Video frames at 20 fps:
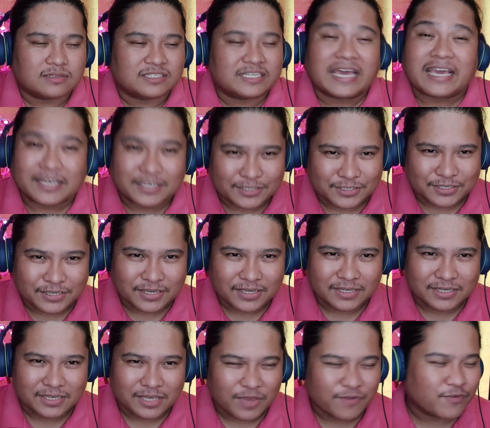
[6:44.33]
taste,
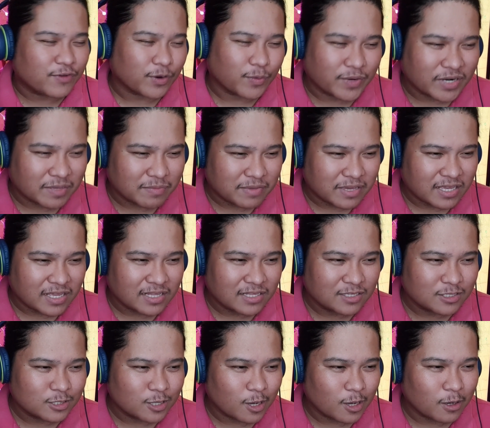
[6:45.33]
if you know what I mean.
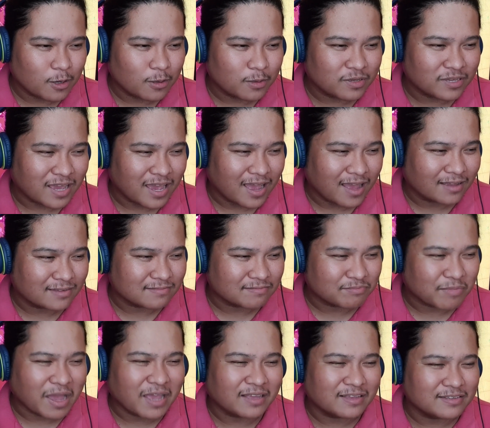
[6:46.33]
So yeah,
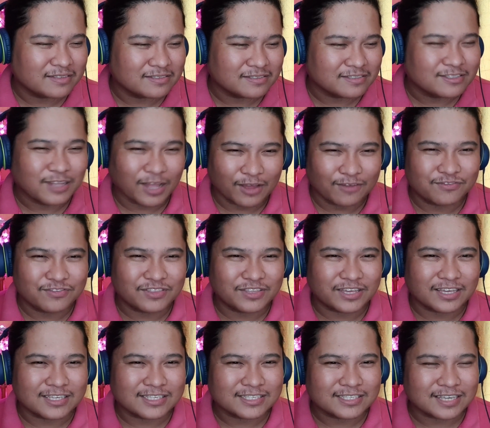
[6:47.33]
I love
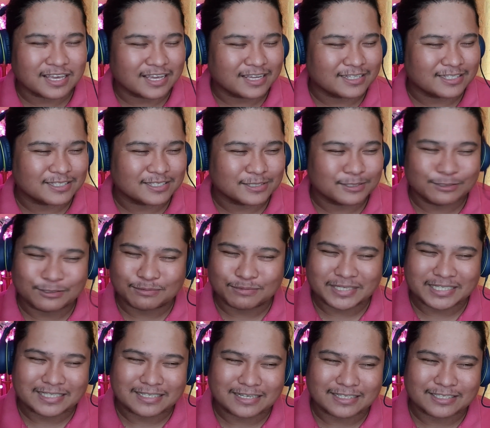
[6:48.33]
this, and oof
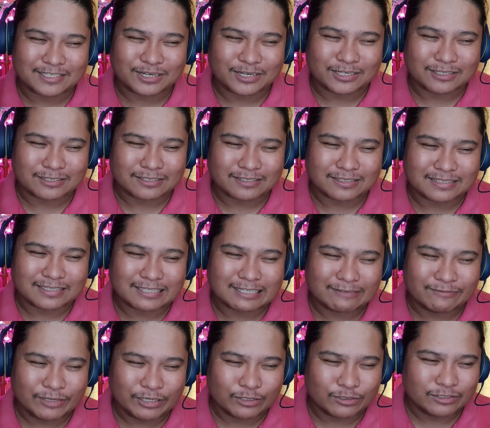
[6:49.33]
my god, girls, I
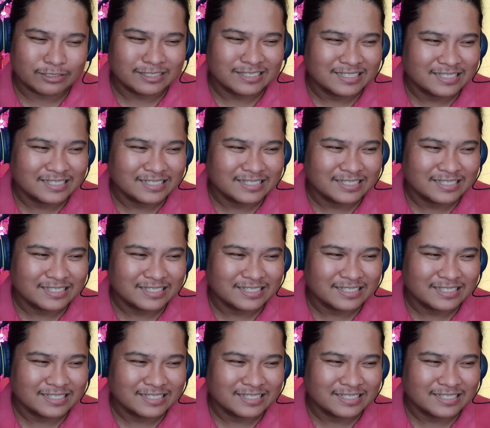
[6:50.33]
love you.